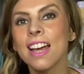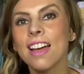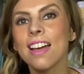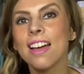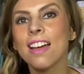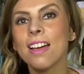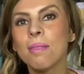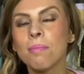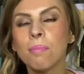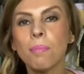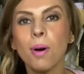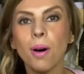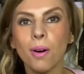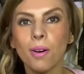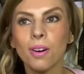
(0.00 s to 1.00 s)
but
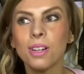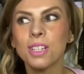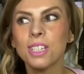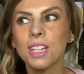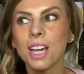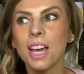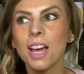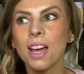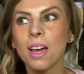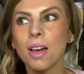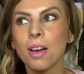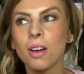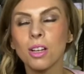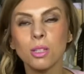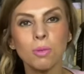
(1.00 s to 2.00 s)

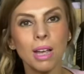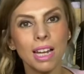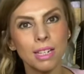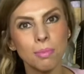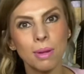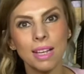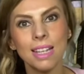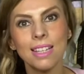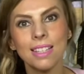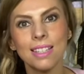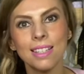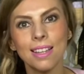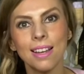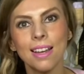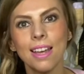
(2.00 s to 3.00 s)
because we had a
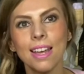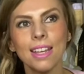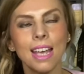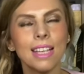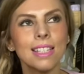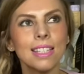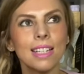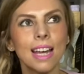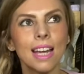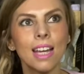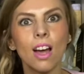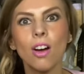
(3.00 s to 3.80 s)
pizza yesterday,